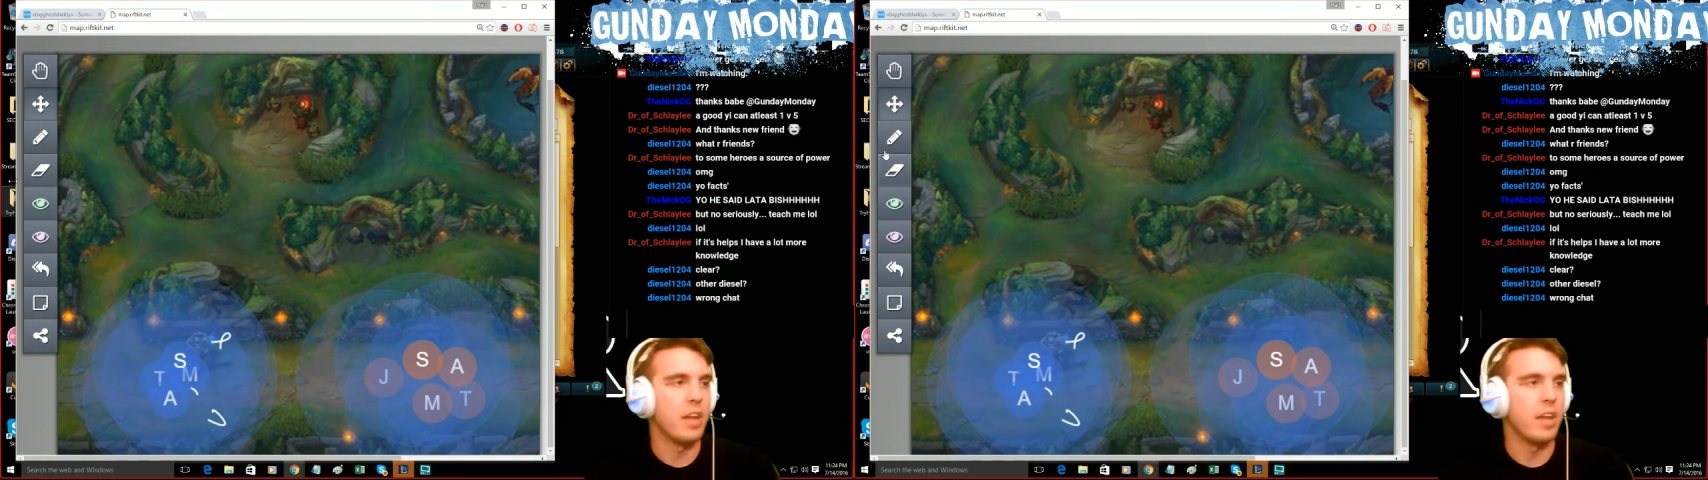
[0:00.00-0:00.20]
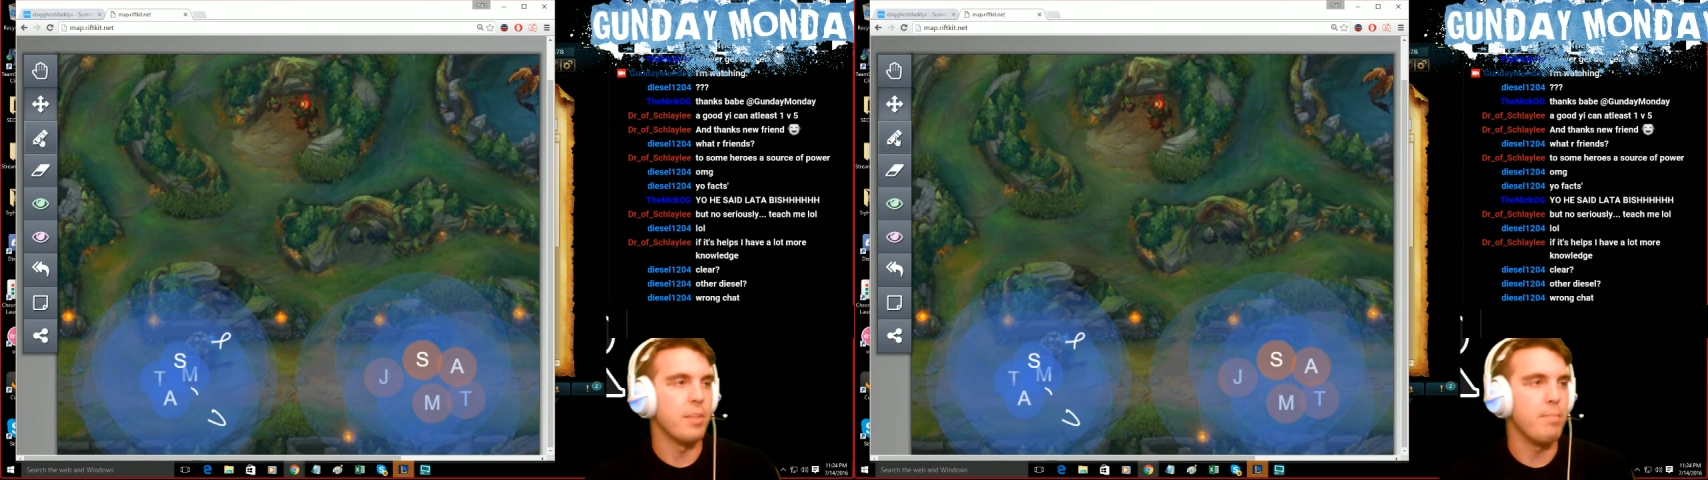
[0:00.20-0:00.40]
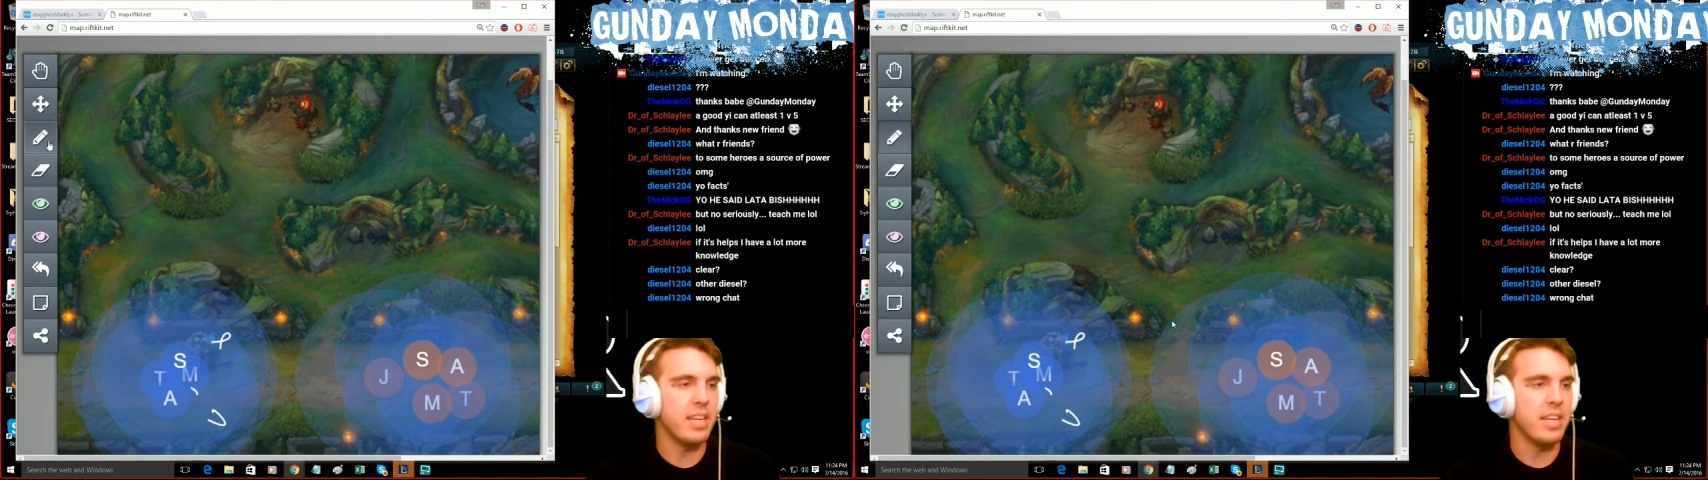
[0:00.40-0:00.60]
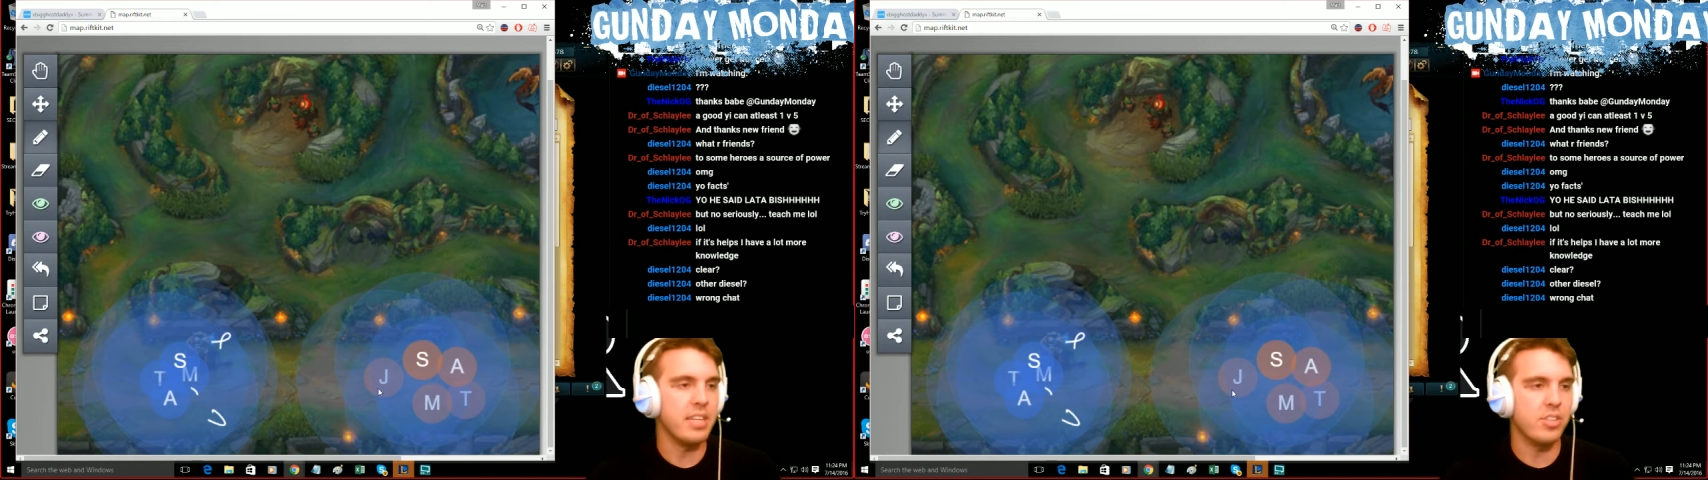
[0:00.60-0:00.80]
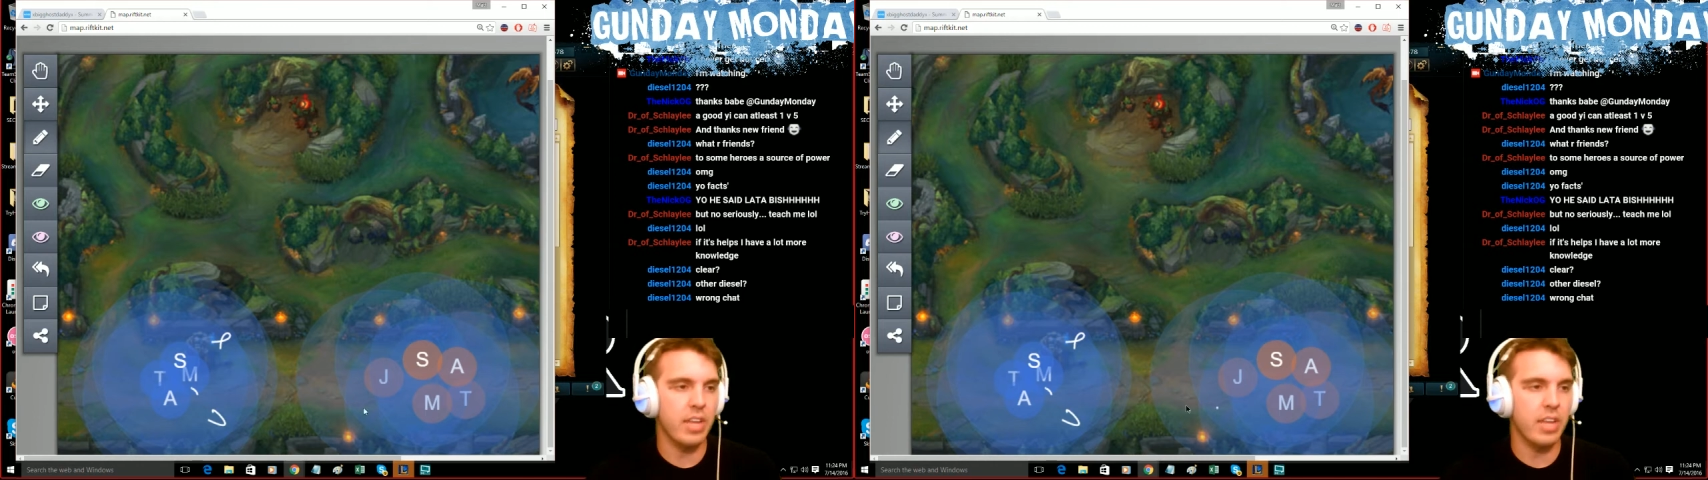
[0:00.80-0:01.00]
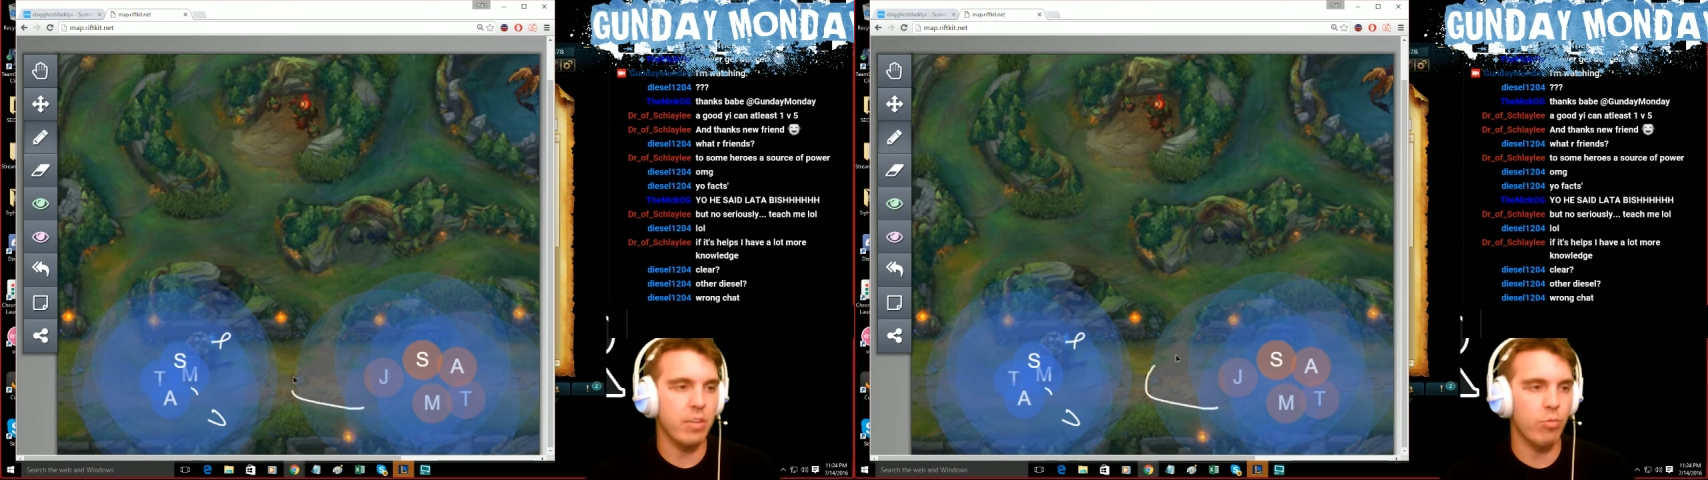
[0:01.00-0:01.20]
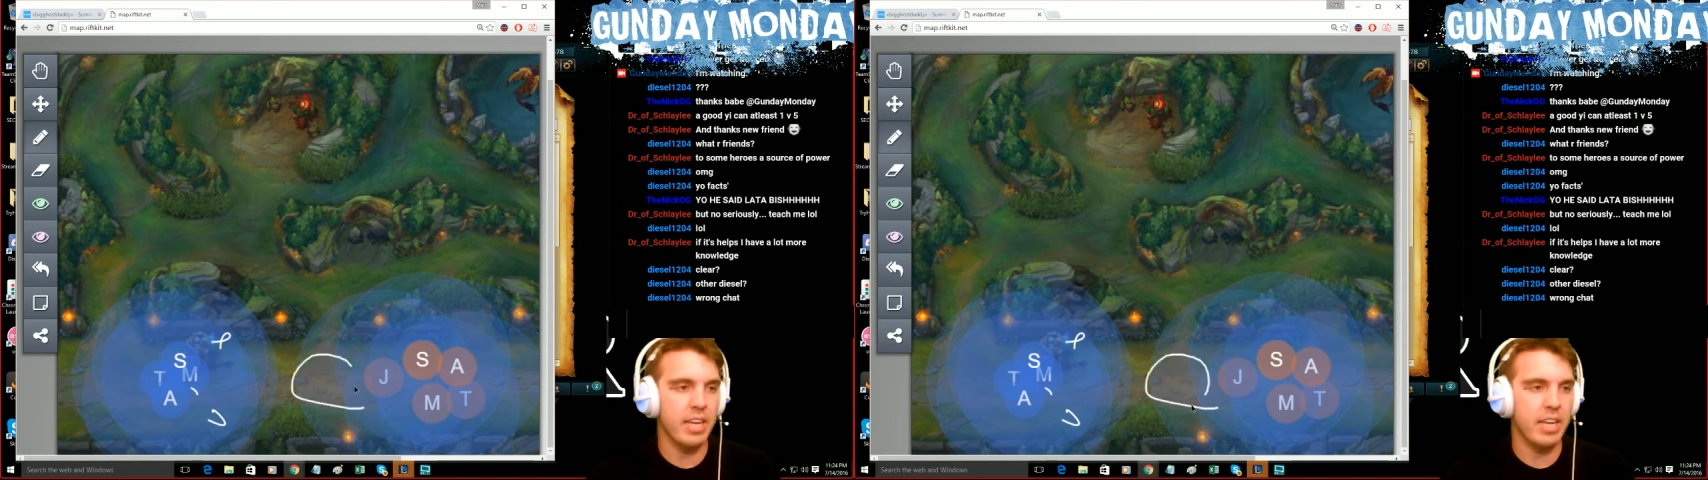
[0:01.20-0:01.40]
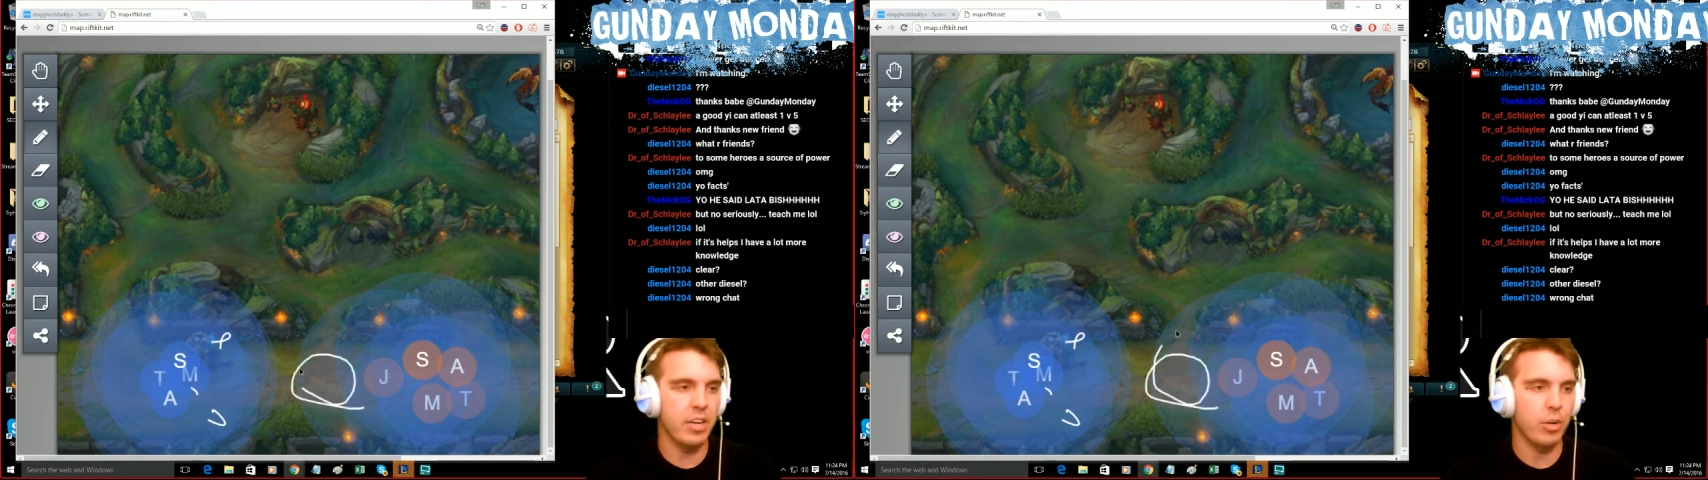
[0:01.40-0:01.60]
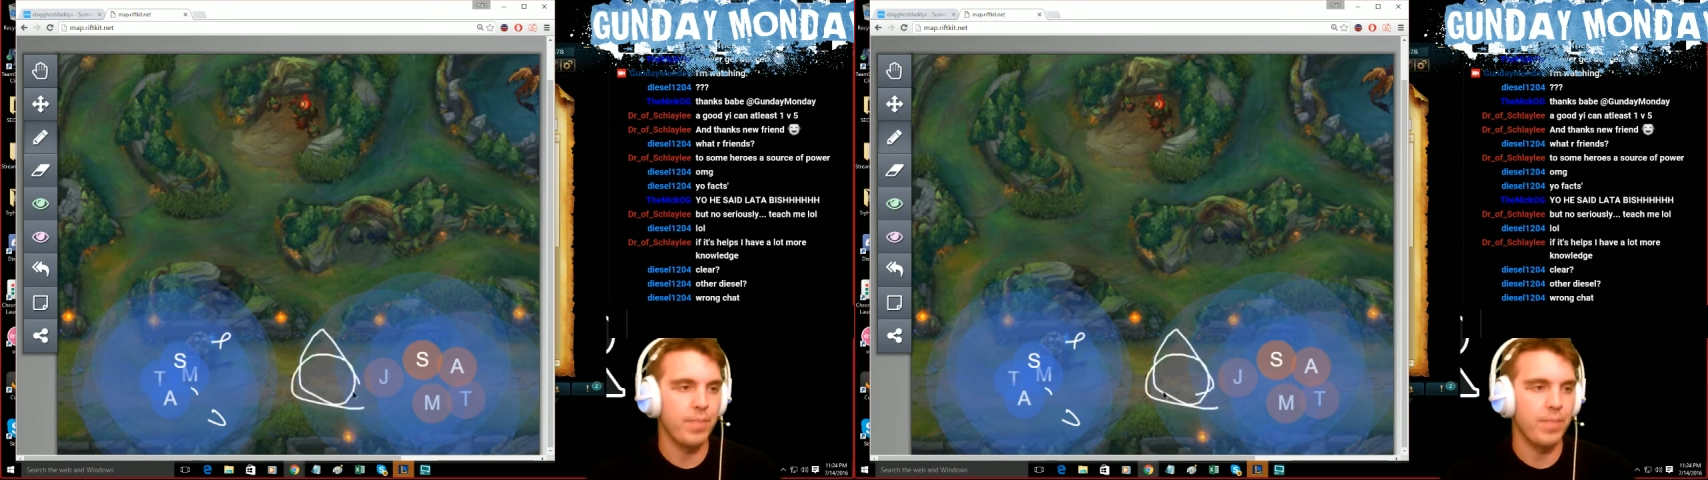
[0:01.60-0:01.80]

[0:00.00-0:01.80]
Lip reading: The minions are like right here.